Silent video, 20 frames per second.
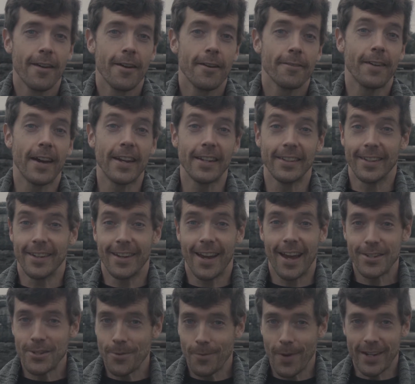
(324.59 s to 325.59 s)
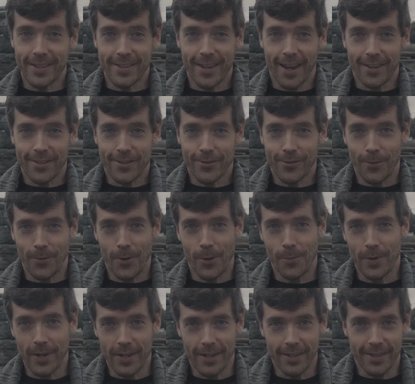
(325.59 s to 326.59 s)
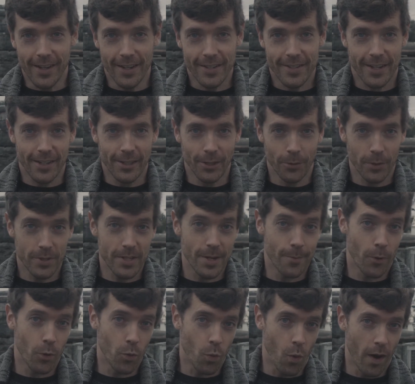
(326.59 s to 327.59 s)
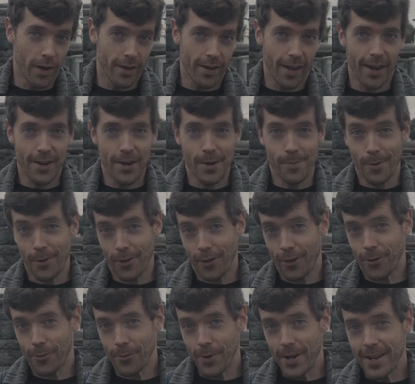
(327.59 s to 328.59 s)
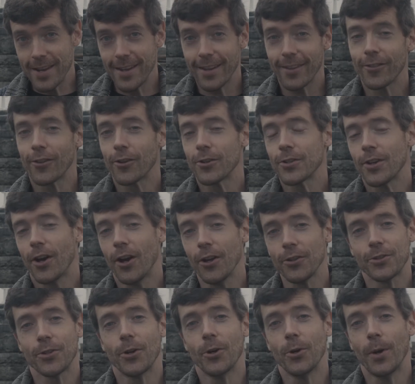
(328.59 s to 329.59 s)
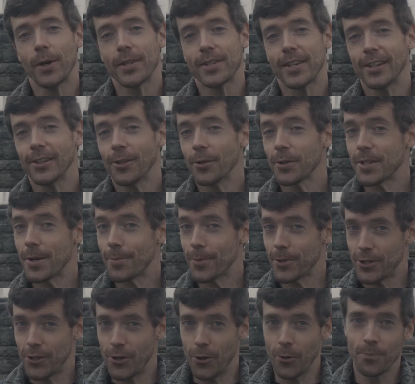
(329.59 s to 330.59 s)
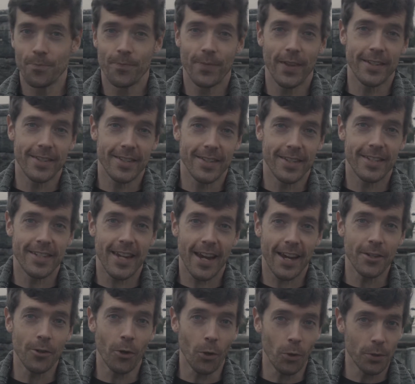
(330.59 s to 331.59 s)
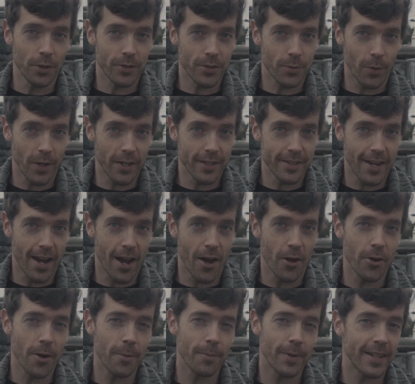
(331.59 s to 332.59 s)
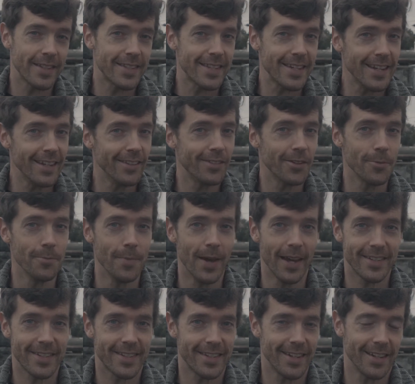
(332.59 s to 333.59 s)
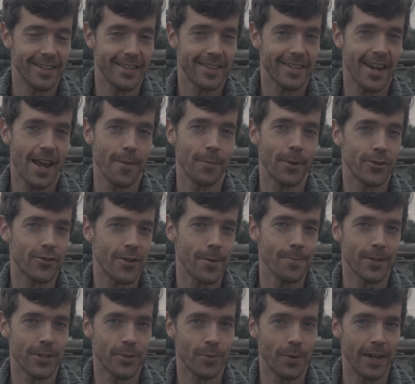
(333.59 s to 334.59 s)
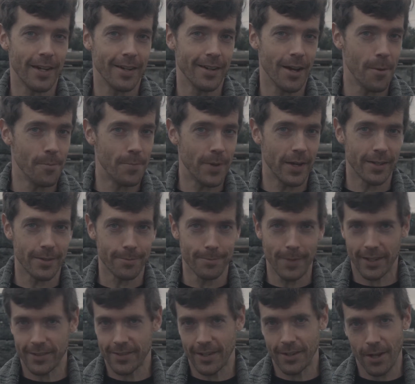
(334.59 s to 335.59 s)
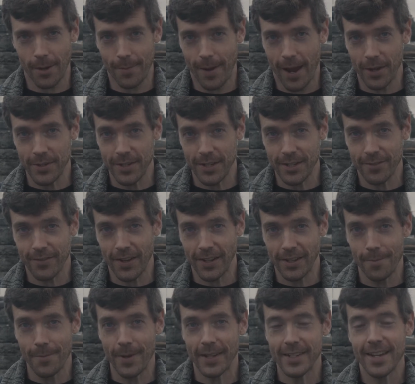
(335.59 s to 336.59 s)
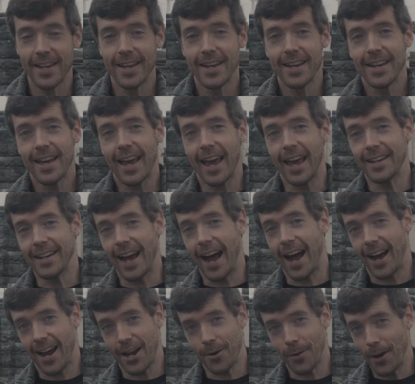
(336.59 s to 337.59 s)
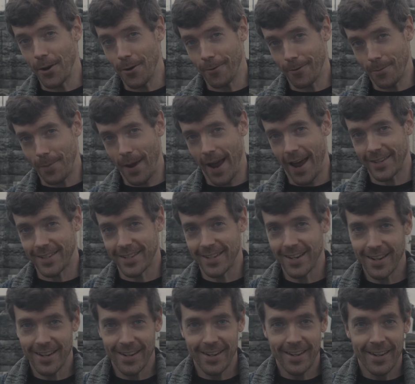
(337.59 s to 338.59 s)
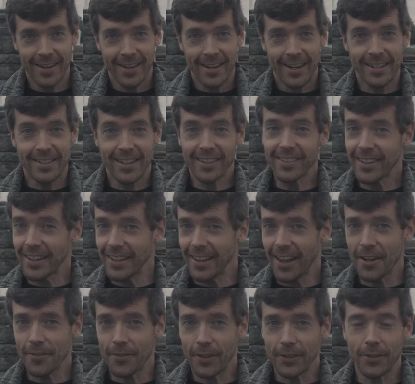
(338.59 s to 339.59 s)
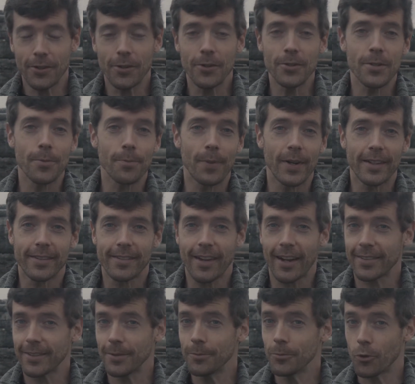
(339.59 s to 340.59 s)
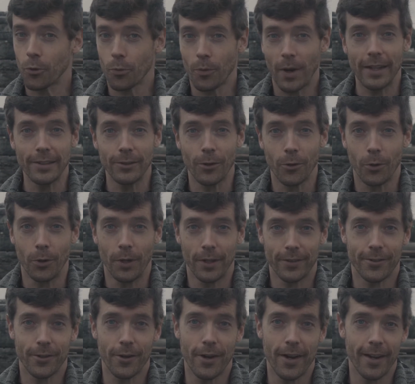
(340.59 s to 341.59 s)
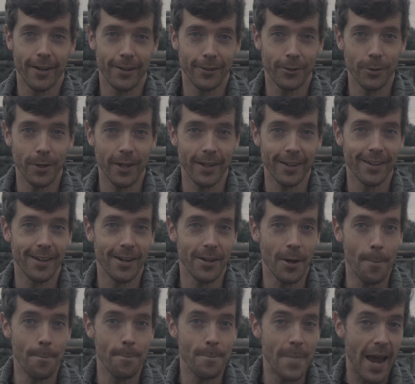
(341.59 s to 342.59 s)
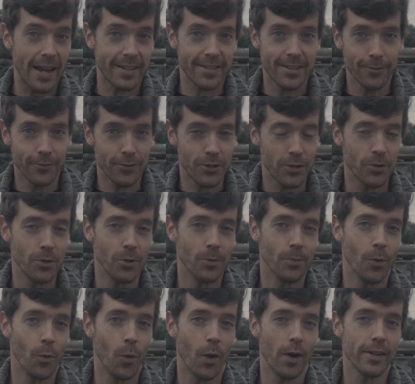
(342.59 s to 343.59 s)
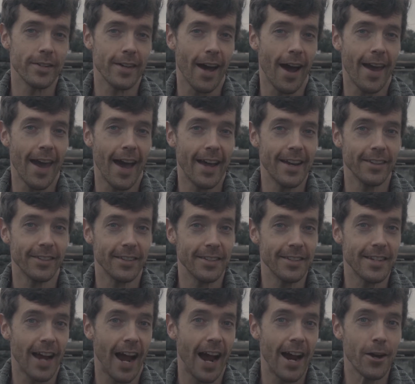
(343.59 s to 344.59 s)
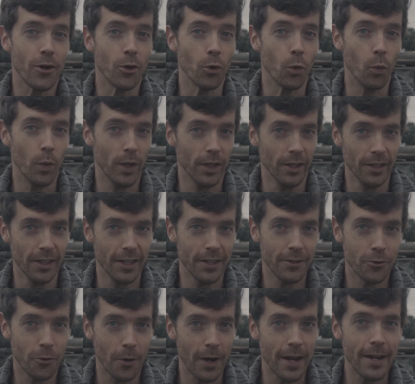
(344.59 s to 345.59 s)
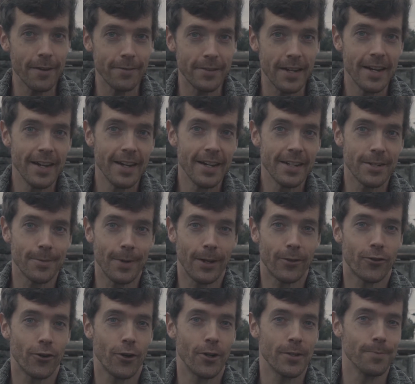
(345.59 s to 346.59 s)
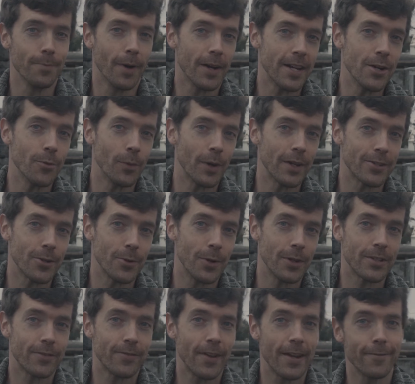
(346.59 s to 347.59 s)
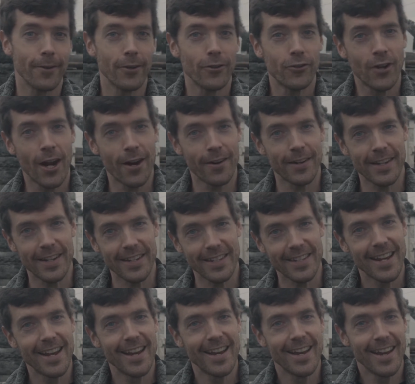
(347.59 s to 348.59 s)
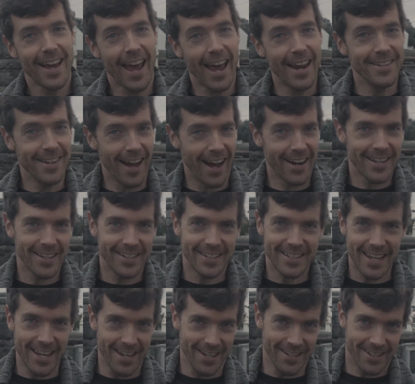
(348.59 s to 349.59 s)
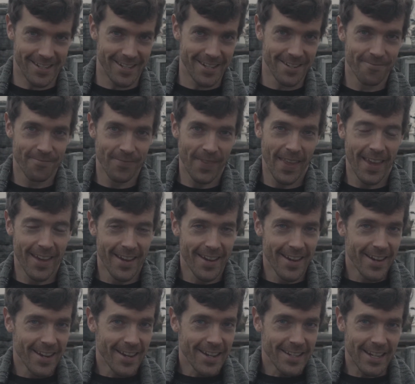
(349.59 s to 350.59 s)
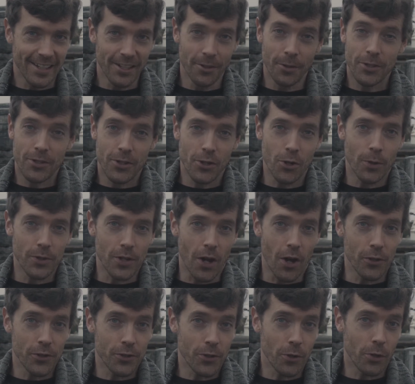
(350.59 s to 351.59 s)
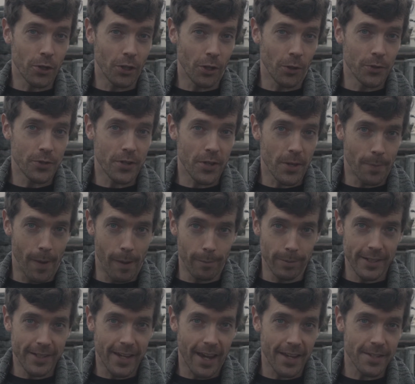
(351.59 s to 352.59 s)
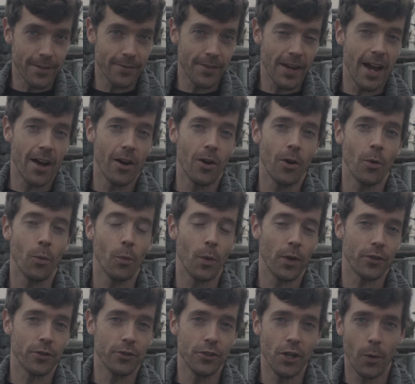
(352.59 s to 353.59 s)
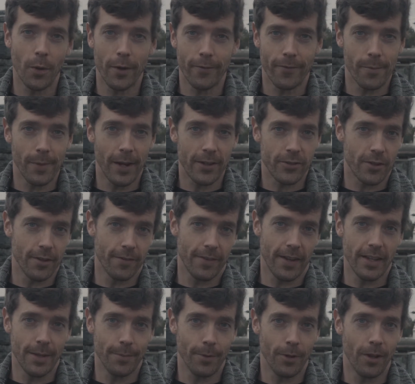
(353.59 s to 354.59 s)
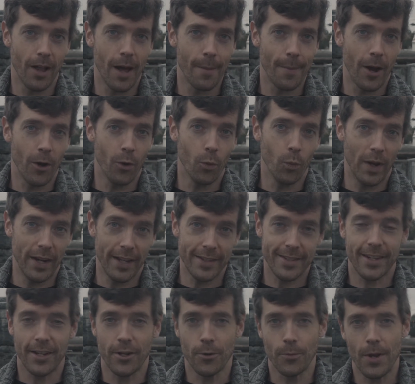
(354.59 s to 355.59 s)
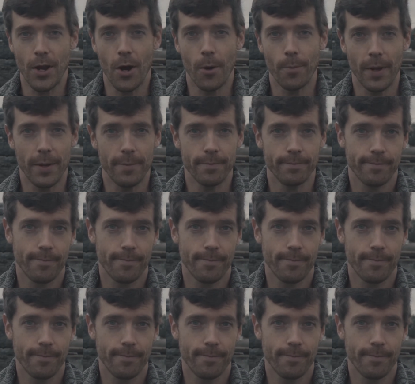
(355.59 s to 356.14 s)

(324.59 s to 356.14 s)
Finally, as you might have guessed from there being a St. Louis No. 1 and No. 3, there's also a St. Louis No. 2. It's the second oldest one in town, but it's easy to miss. It's sandwiched in between a big mixed-income housing development and a highway overpass. It doesn't get a lot of visitors, but it's got some great local history, including a massive tomb where a guy had his entire will engraved to make sure his money went to his favorite charities and not his kids. St. Louis 2 is also closed to the public as of now, with no information available about when it's going to reopen.